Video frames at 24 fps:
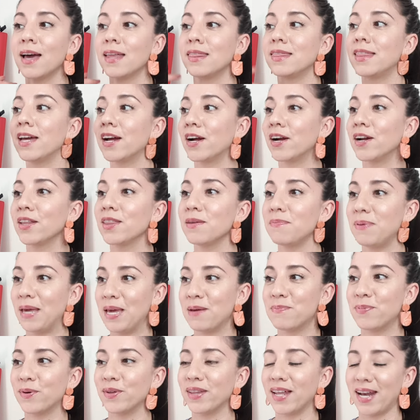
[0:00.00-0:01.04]
they're the
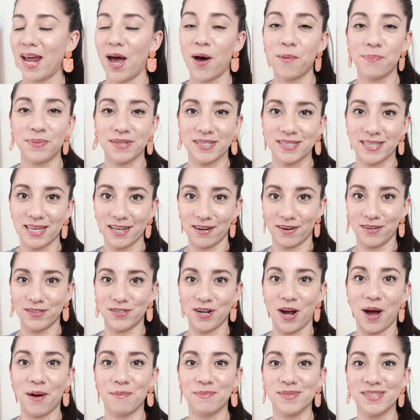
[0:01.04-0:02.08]
people that help us get our
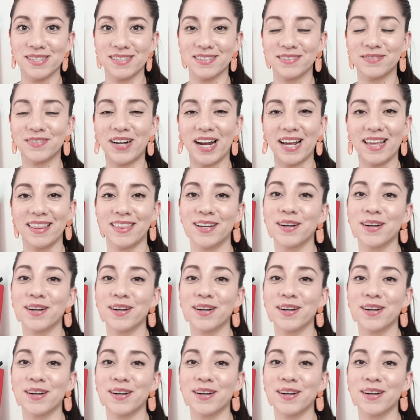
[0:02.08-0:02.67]
jobs, right?